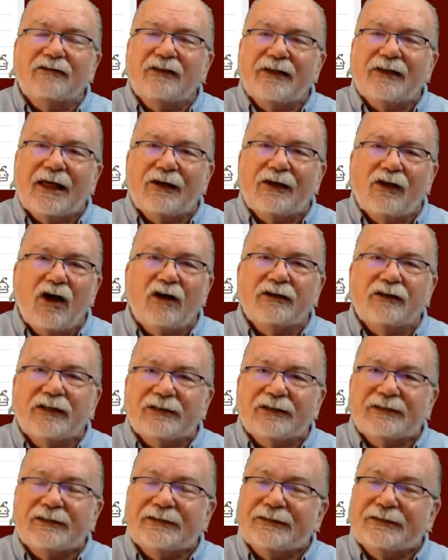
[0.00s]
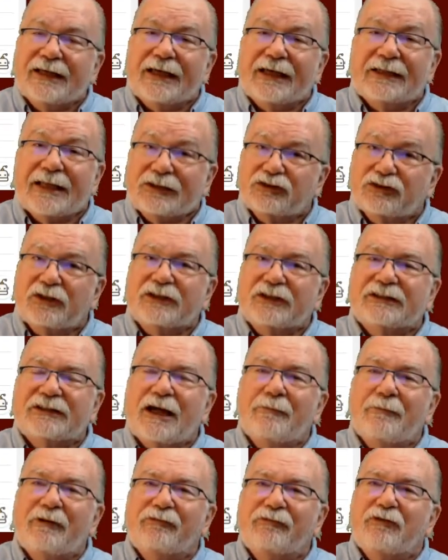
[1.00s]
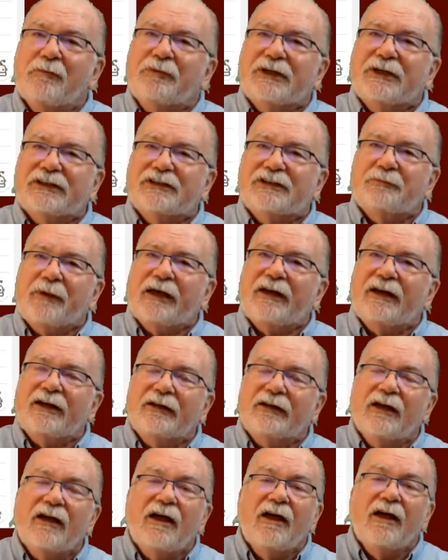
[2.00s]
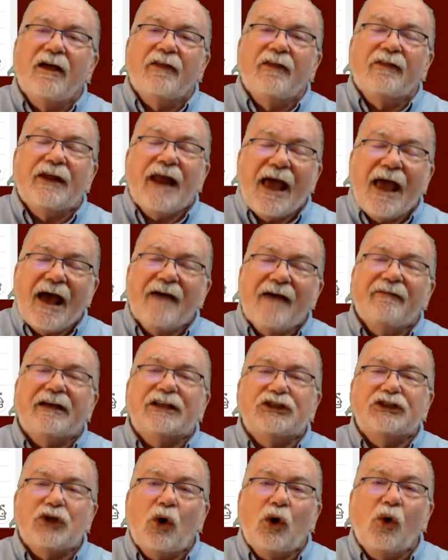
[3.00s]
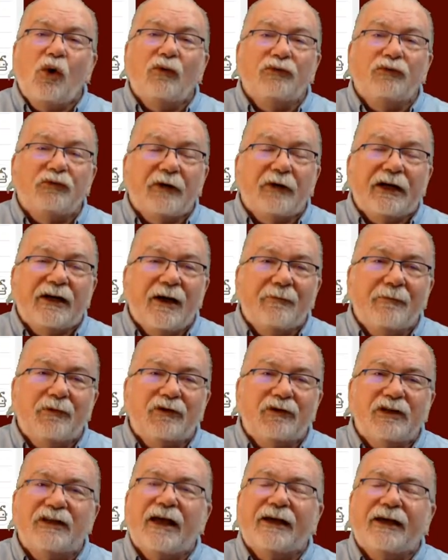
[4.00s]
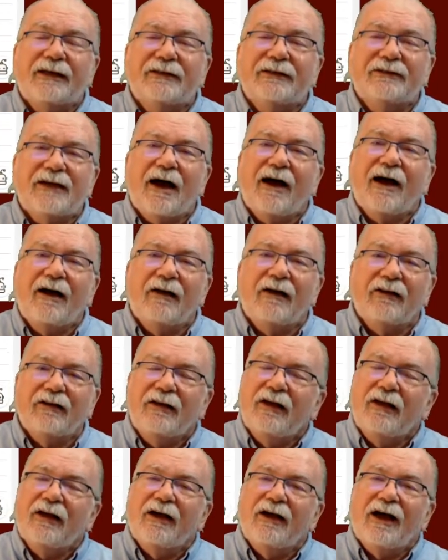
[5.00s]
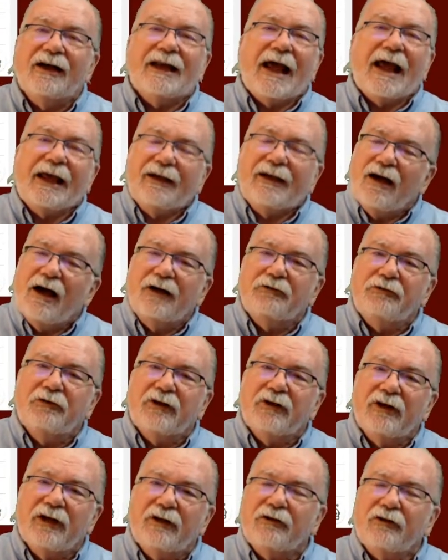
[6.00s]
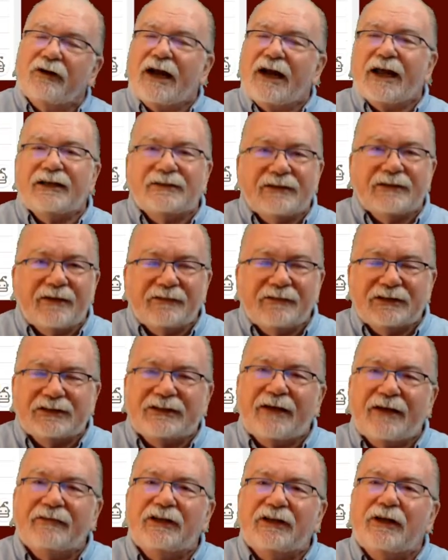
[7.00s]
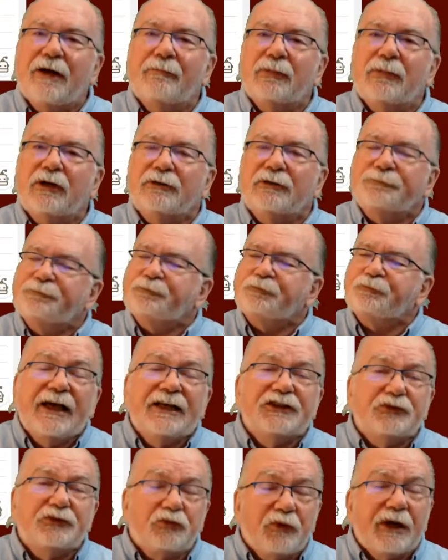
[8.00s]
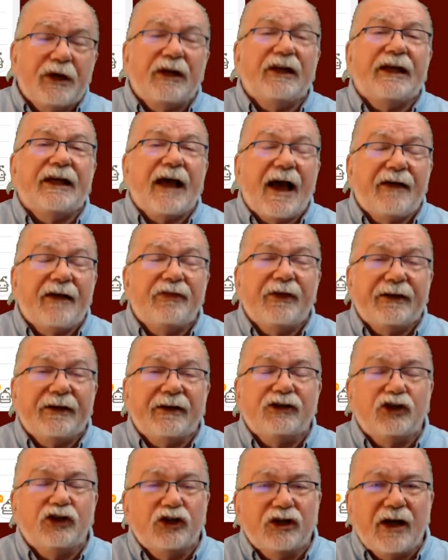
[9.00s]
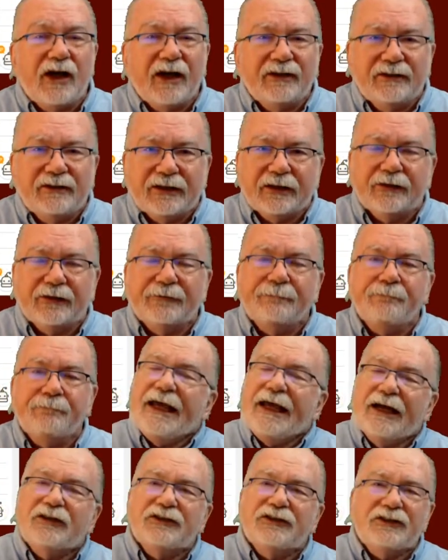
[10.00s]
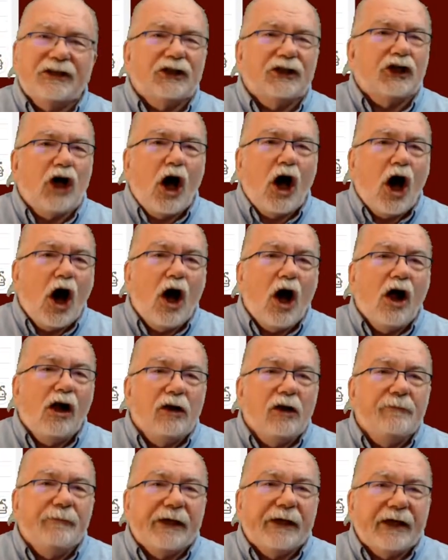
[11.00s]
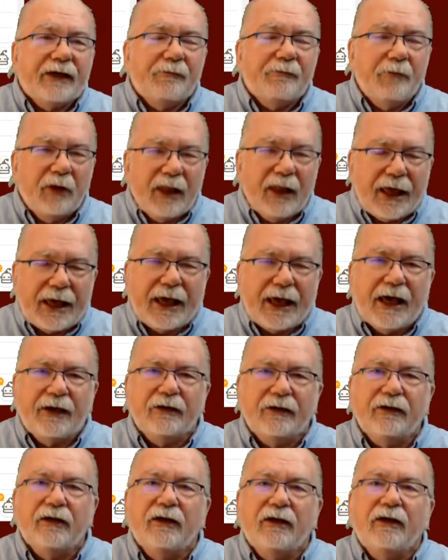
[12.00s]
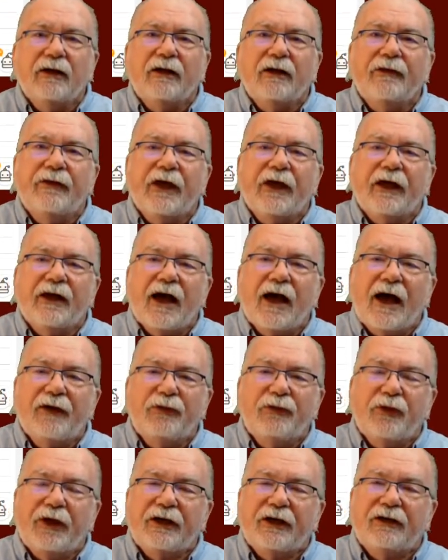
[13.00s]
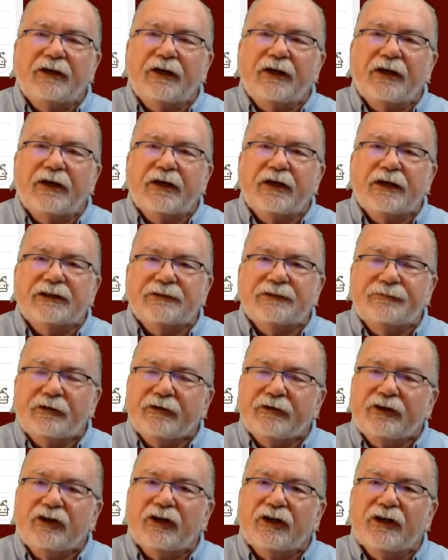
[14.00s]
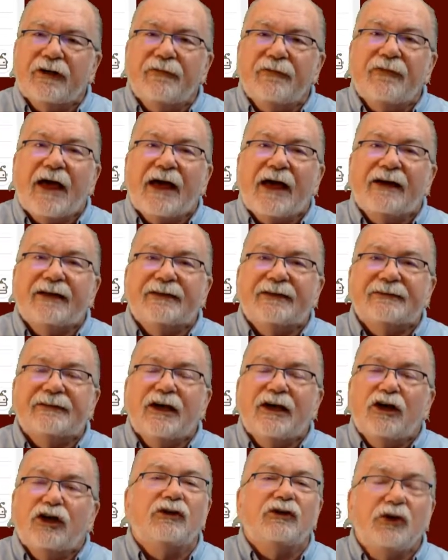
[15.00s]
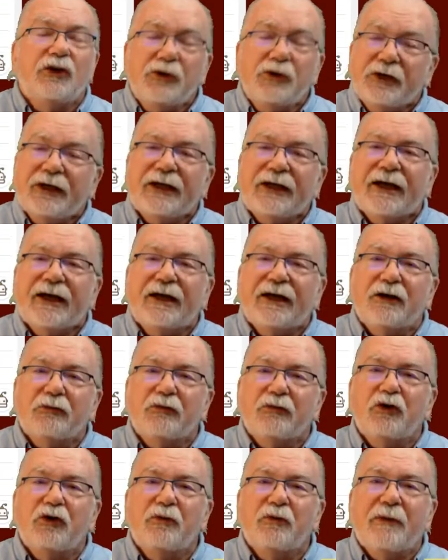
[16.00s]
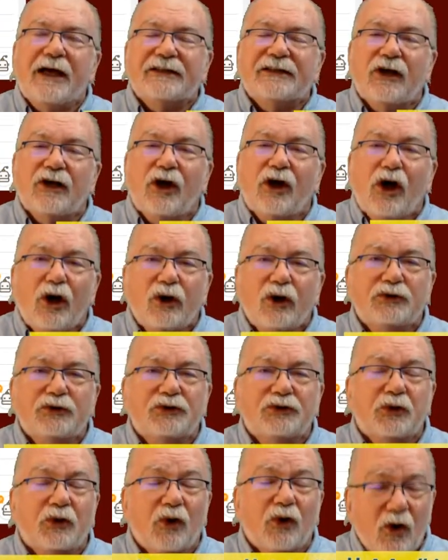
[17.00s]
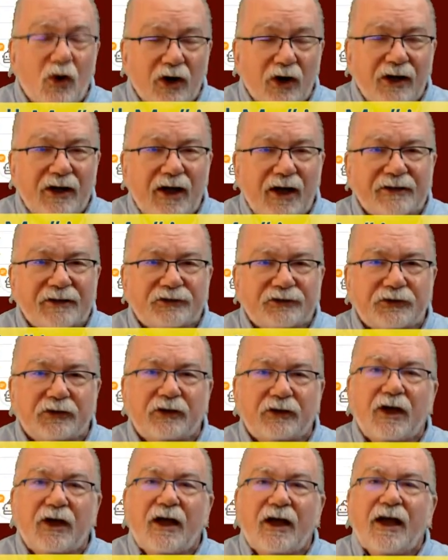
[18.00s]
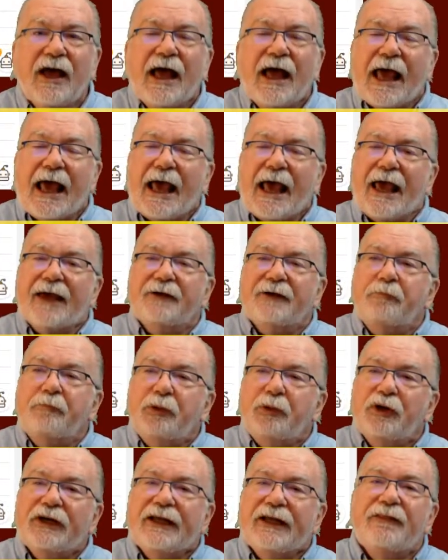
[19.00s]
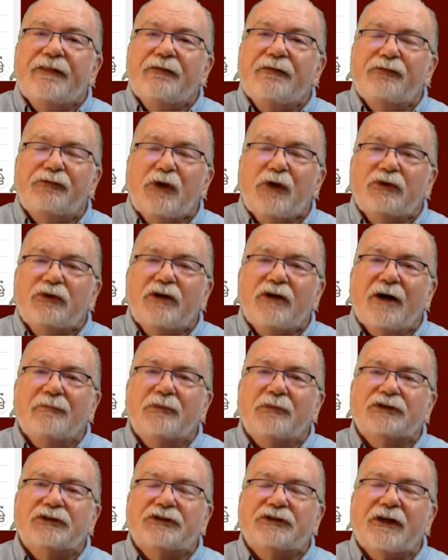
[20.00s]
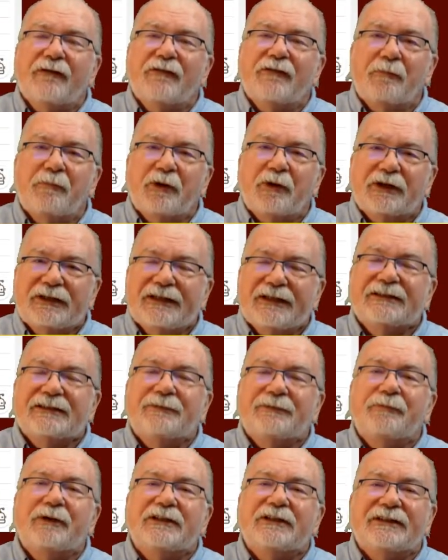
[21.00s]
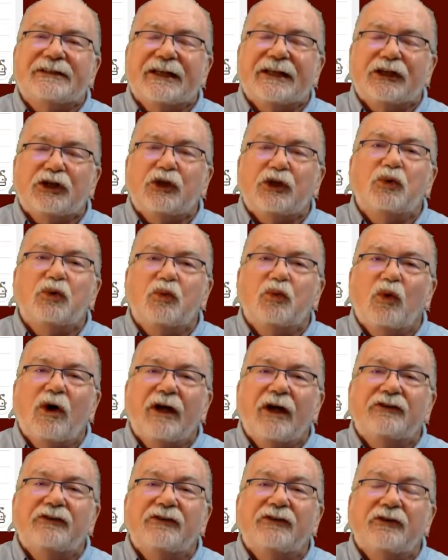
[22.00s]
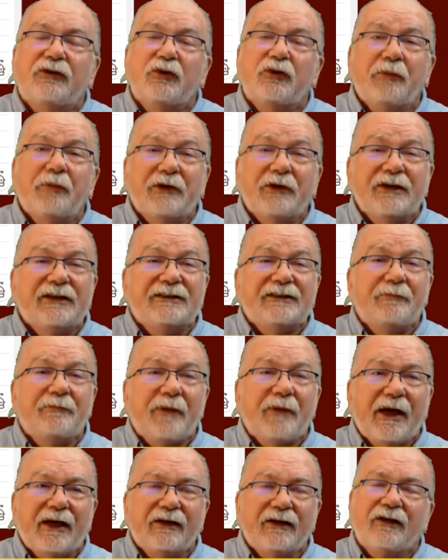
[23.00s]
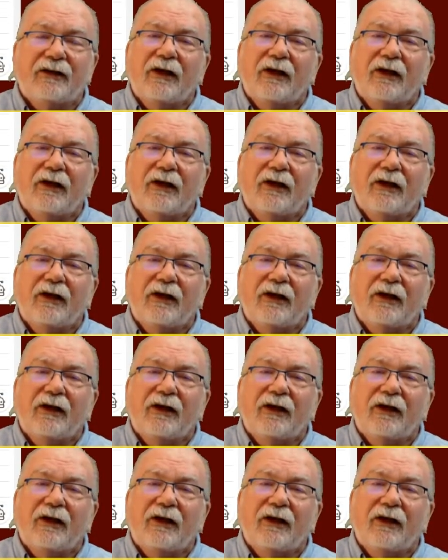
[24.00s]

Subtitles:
to that long distance thing, that's going to stop me from participating, then having a toll-free number that they can dial, an 800 or an 877 number, is really, I think, a good idea. Here's the Call Me plan that I think is very good, and that is you can get in a room as a host or organizer and put in the phone numbers of the participants that you want to participate.